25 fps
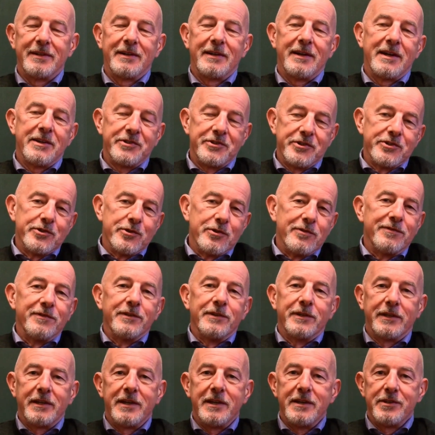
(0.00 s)
as is often
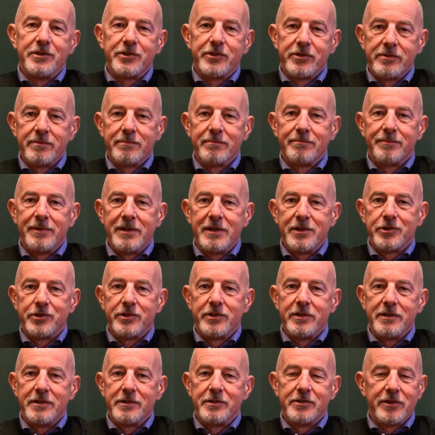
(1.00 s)
the case in
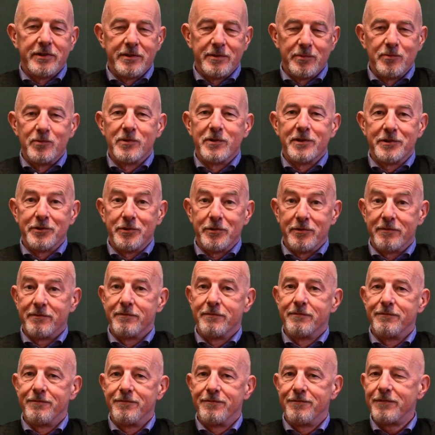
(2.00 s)
PhDs, I worked on
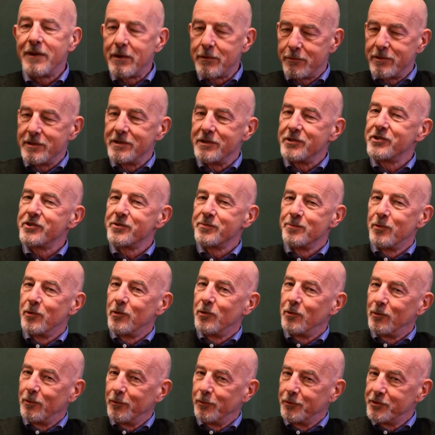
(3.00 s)
a very
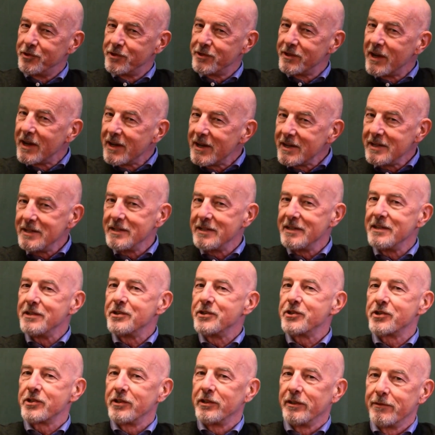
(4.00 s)
small, tiny
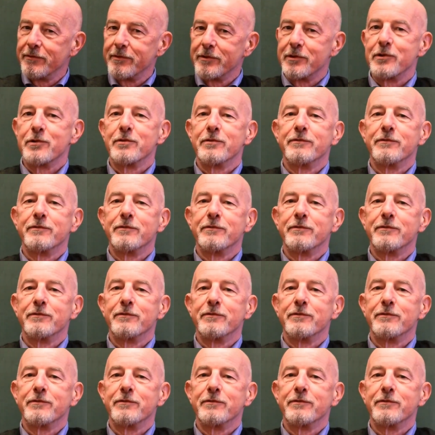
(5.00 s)
sliver